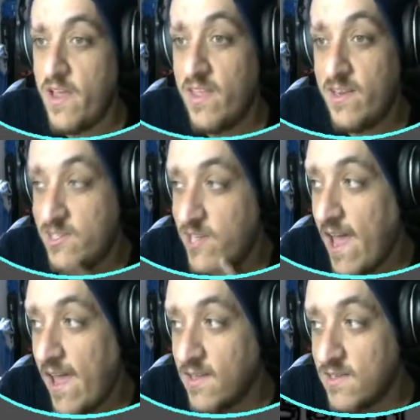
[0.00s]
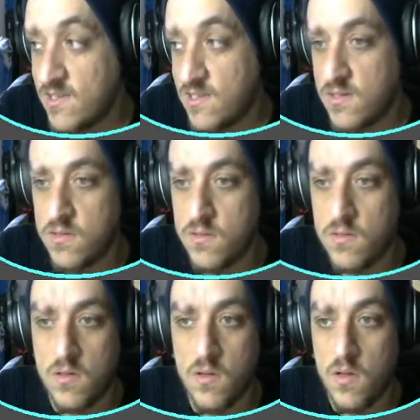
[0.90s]
text
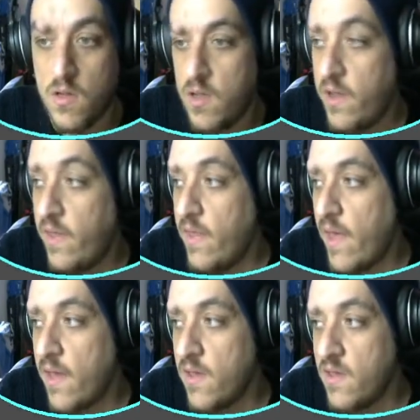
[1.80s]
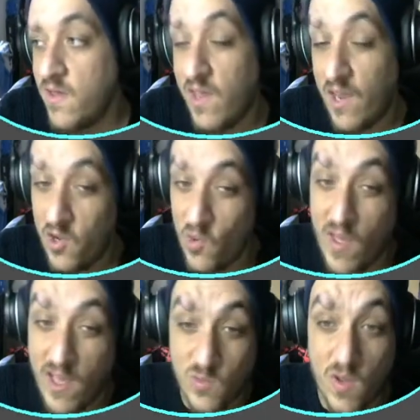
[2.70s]
in there, you can do that
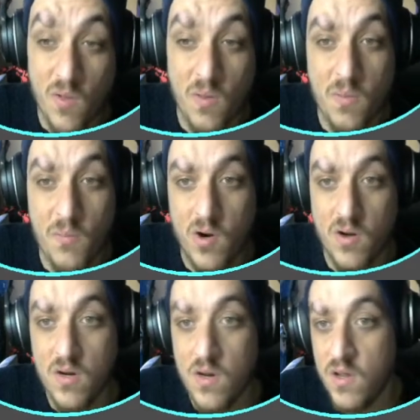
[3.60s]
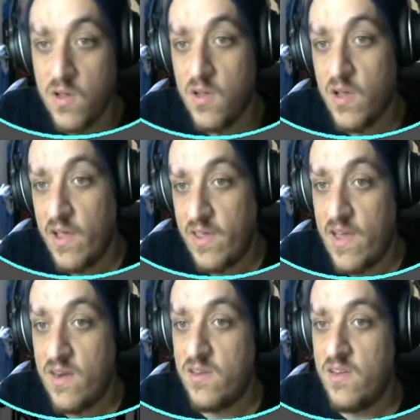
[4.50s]
as well. But again,
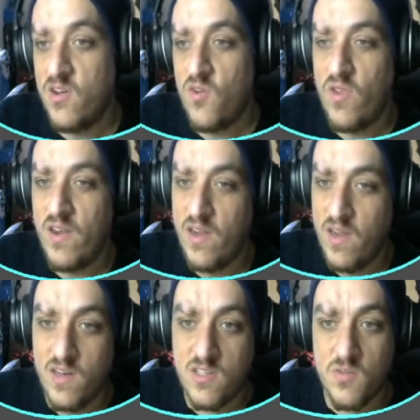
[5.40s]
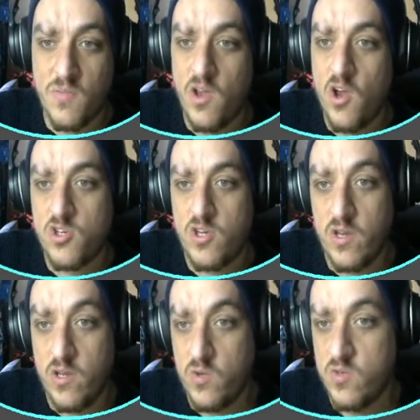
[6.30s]
you don't really need to because you
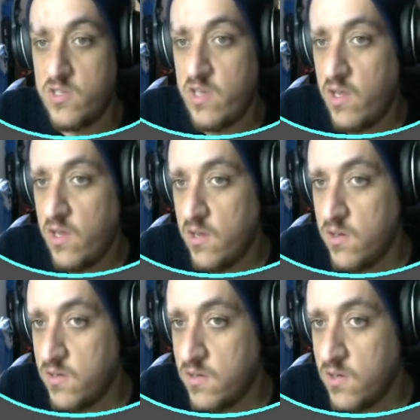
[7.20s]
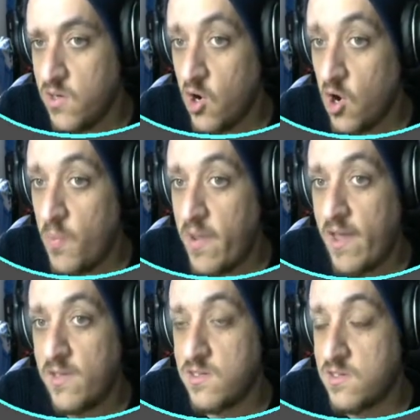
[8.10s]
can use the
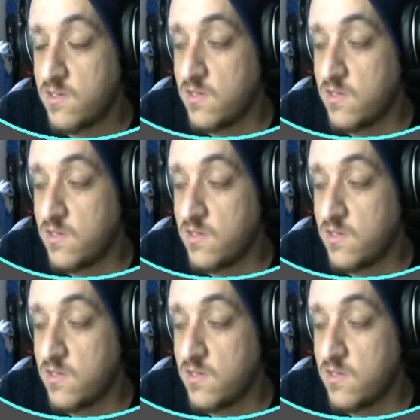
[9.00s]
OBS